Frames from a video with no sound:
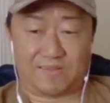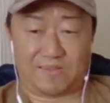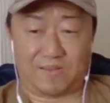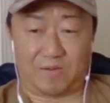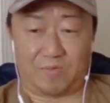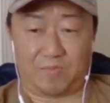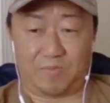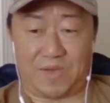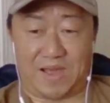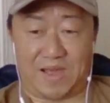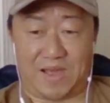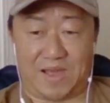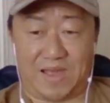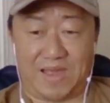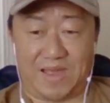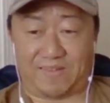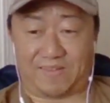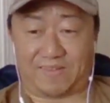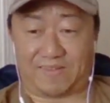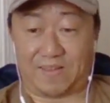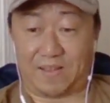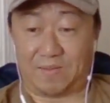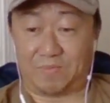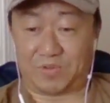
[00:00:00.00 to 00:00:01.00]
So my
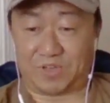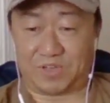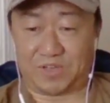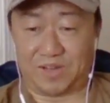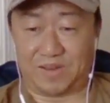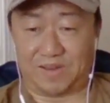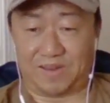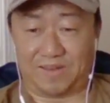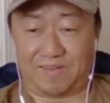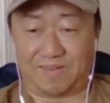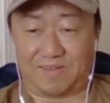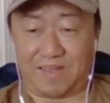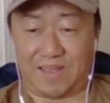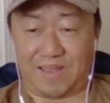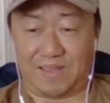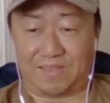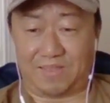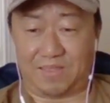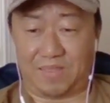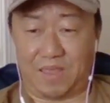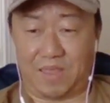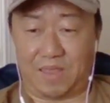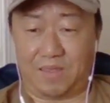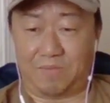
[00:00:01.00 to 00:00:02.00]
assumption is
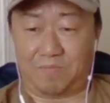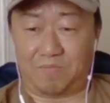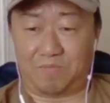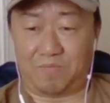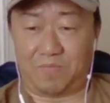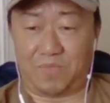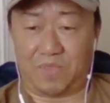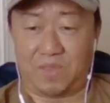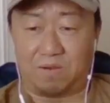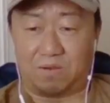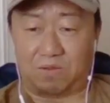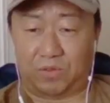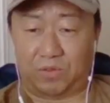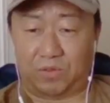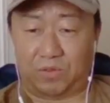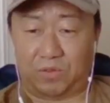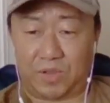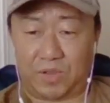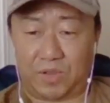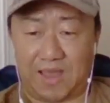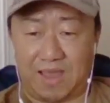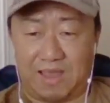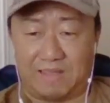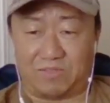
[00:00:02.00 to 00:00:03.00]
that they're
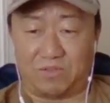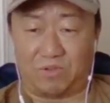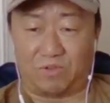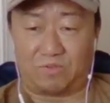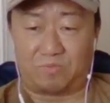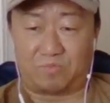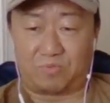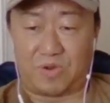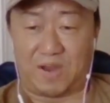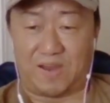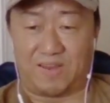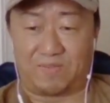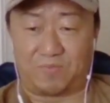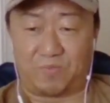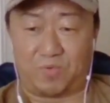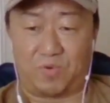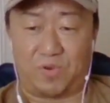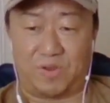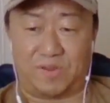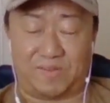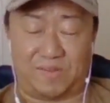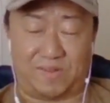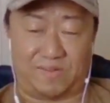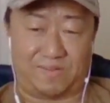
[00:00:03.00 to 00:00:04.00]
looking at those price
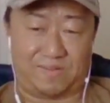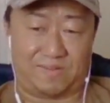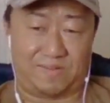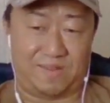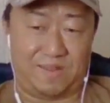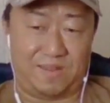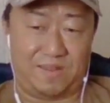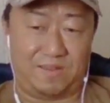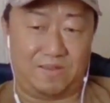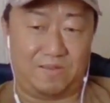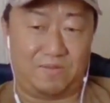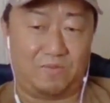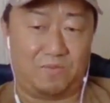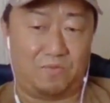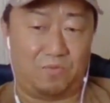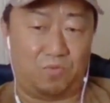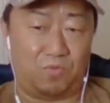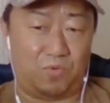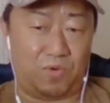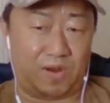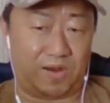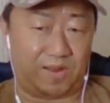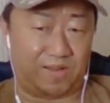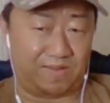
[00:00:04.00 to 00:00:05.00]
points to see
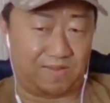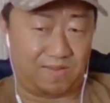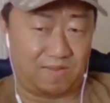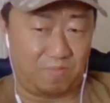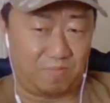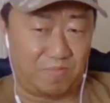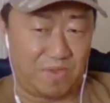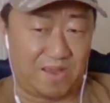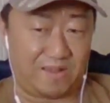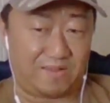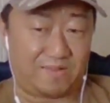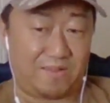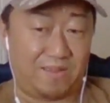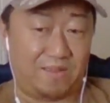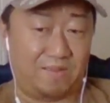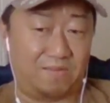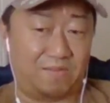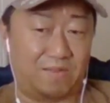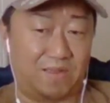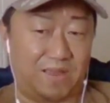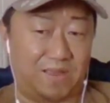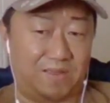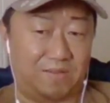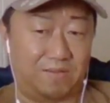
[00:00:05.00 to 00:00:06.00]
what is the best,
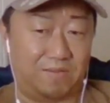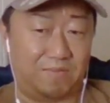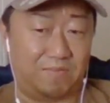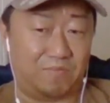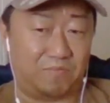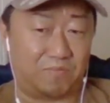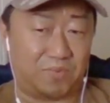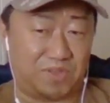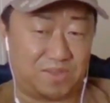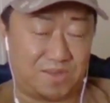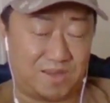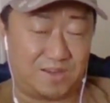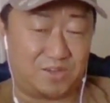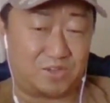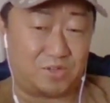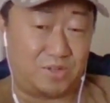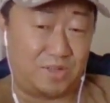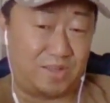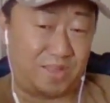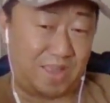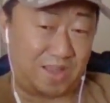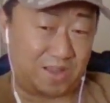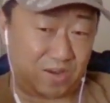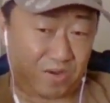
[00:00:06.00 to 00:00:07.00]
and
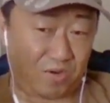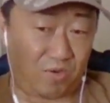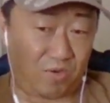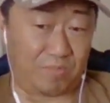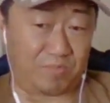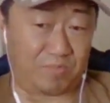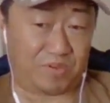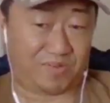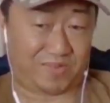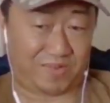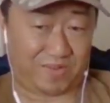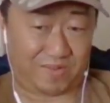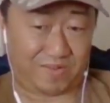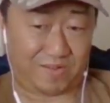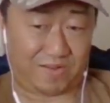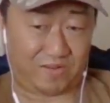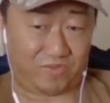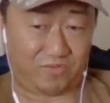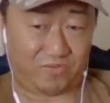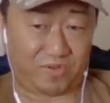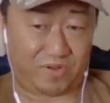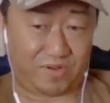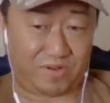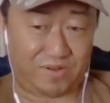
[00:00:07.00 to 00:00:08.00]
potentially they could go up to
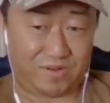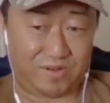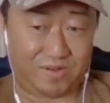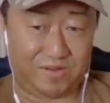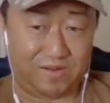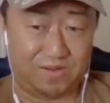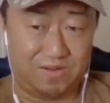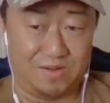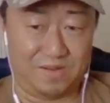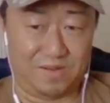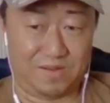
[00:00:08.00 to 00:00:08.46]
600.